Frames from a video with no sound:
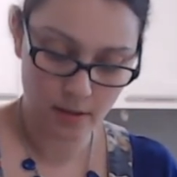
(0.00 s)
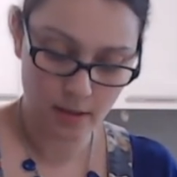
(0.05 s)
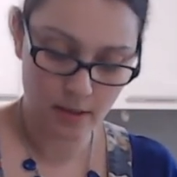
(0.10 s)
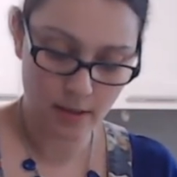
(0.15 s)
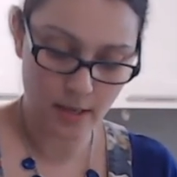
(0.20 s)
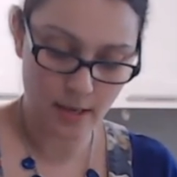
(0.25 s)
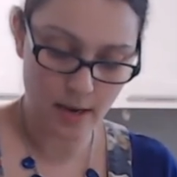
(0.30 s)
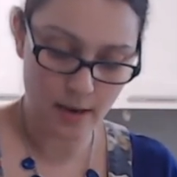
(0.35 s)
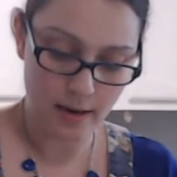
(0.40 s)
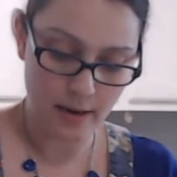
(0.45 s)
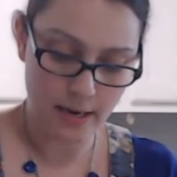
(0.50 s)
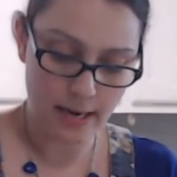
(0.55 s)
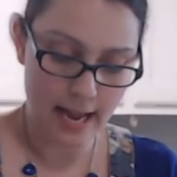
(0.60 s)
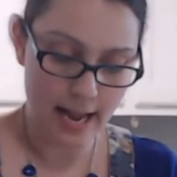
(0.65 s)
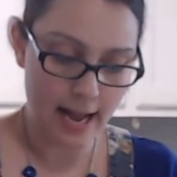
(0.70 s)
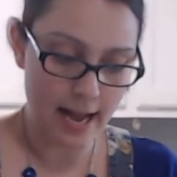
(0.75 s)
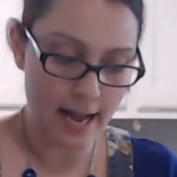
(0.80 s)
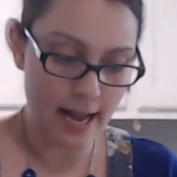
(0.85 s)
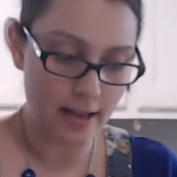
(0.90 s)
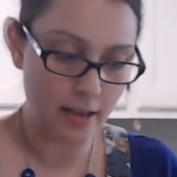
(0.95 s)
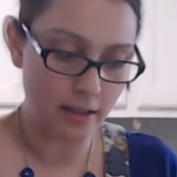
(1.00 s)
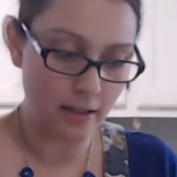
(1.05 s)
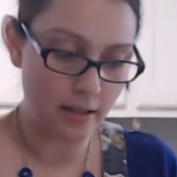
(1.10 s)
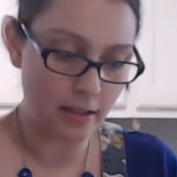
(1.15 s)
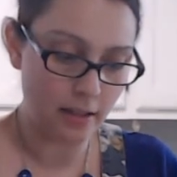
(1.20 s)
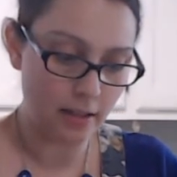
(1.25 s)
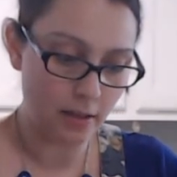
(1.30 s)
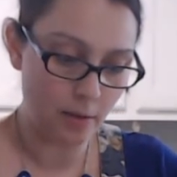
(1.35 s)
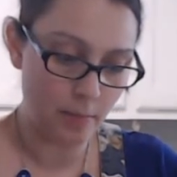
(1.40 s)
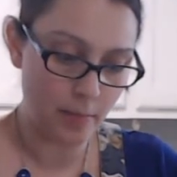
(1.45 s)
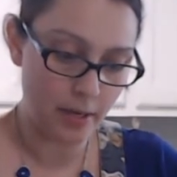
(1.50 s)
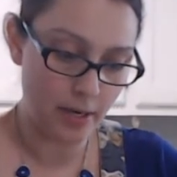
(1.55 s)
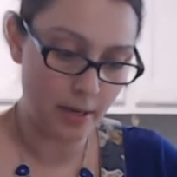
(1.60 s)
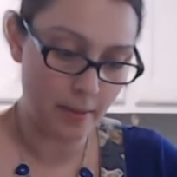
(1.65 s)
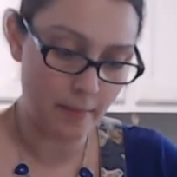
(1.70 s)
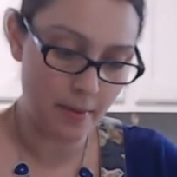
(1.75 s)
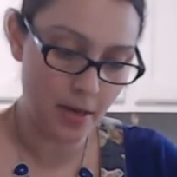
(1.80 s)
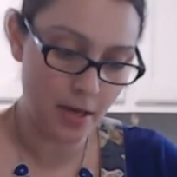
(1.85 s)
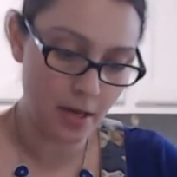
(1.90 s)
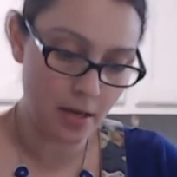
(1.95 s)
Then I'm going to add a little bit
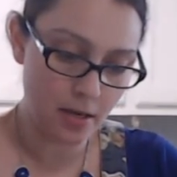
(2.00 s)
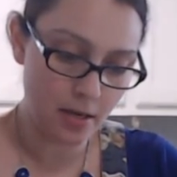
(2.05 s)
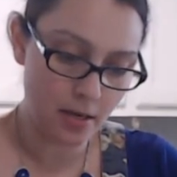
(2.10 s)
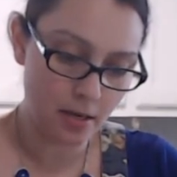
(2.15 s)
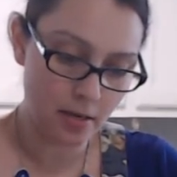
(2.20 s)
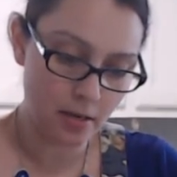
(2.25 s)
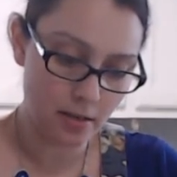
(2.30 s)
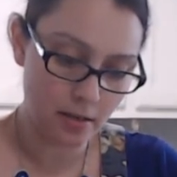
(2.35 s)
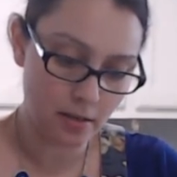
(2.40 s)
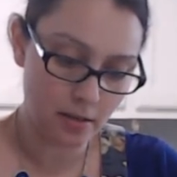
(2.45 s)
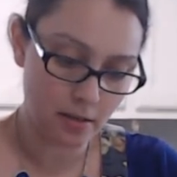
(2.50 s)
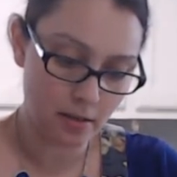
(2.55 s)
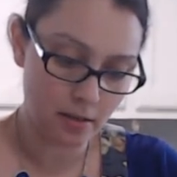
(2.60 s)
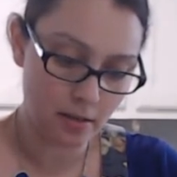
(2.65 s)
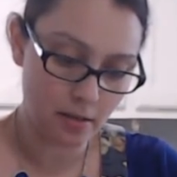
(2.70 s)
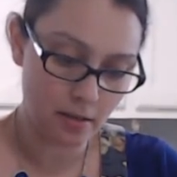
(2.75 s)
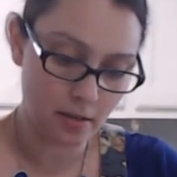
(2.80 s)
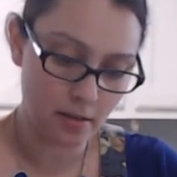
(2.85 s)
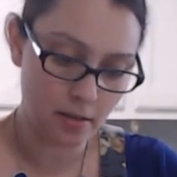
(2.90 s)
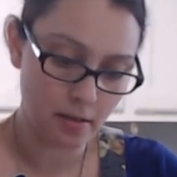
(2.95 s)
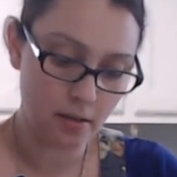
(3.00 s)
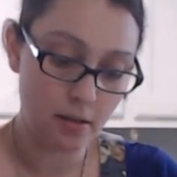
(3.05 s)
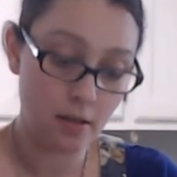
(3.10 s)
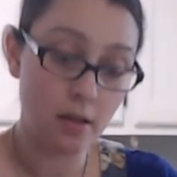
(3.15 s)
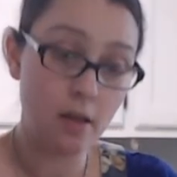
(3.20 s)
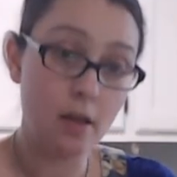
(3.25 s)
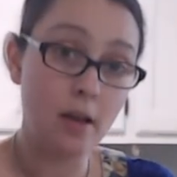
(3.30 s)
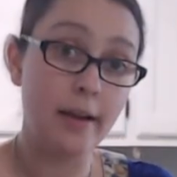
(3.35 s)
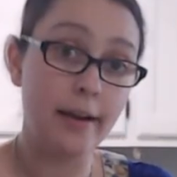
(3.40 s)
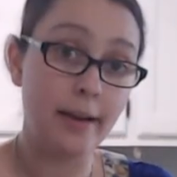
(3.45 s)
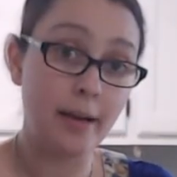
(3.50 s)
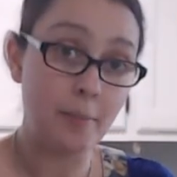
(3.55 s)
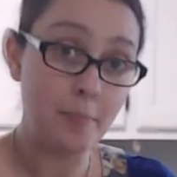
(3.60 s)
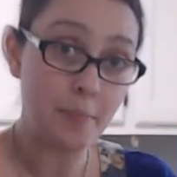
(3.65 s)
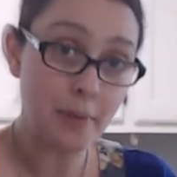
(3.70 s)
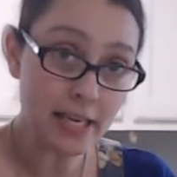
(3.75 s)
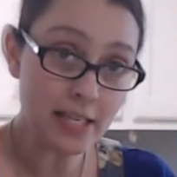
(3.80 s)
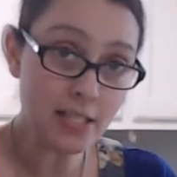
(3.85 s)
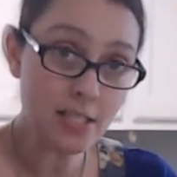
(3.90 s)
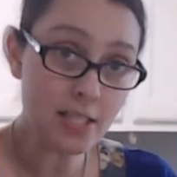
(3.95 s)
of milk. I'm going to
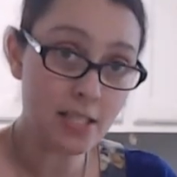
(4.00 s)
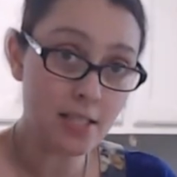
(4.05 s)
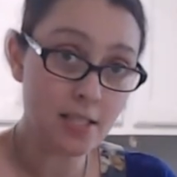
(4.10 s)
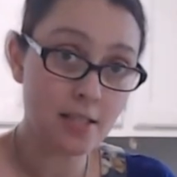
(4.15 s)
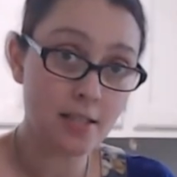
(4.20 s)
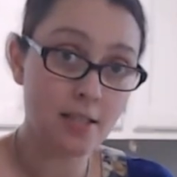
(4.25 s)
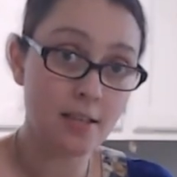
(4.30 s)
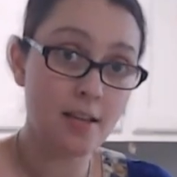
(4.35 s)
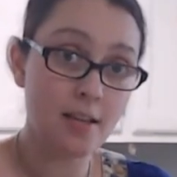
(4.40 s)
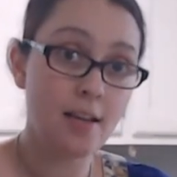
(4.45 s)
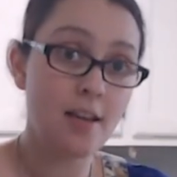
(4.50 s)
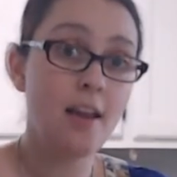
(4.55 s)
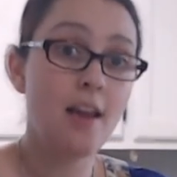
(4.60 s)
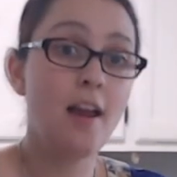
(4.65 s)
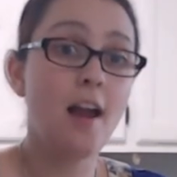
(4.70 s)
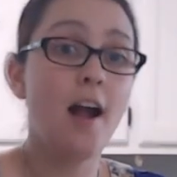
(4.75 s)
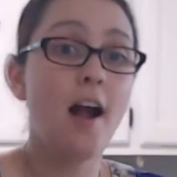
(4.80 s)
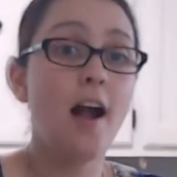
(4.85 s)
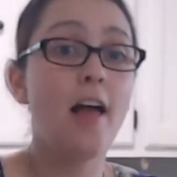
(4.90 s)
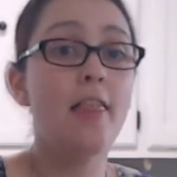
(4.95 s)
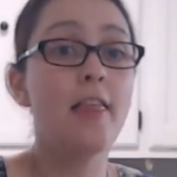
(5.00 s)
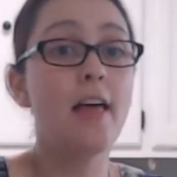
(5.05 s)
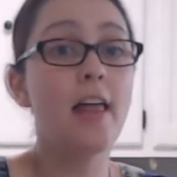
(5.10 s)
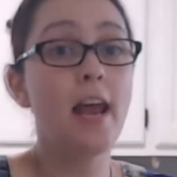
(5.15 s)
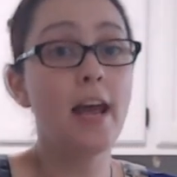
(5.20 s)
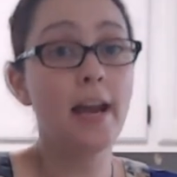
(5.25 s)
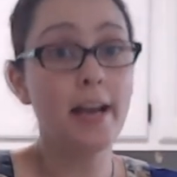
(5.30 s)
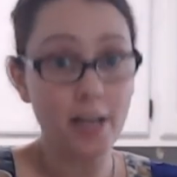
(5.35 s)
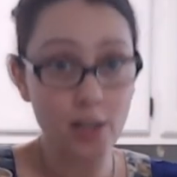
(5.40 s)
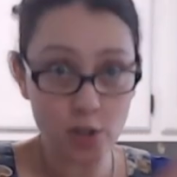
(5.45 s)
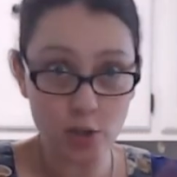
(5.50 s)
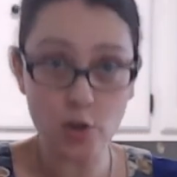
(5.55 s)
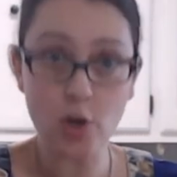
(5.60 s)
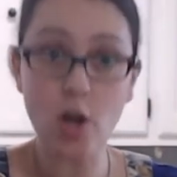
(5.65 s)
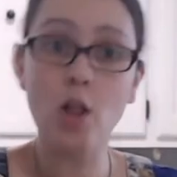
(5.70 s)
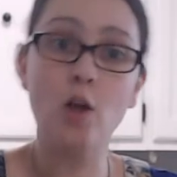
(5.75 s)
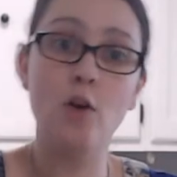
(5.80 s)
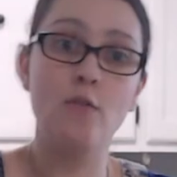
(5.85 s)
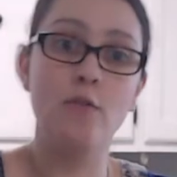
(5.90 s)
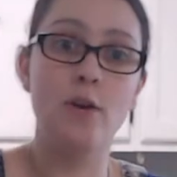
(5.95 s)
beat. And then I'm going to do it
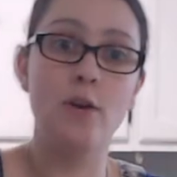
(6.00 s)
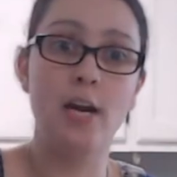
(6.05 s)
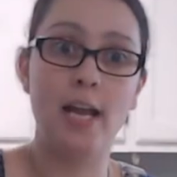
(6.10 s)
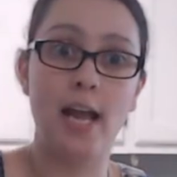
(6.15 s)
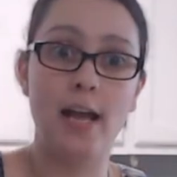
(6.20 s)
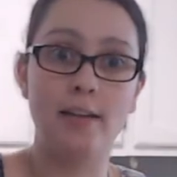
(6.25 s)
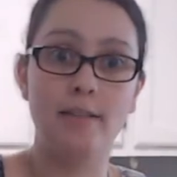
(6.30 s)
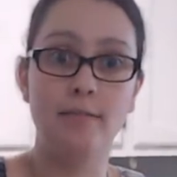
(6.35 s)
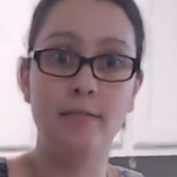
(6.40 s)
all over again.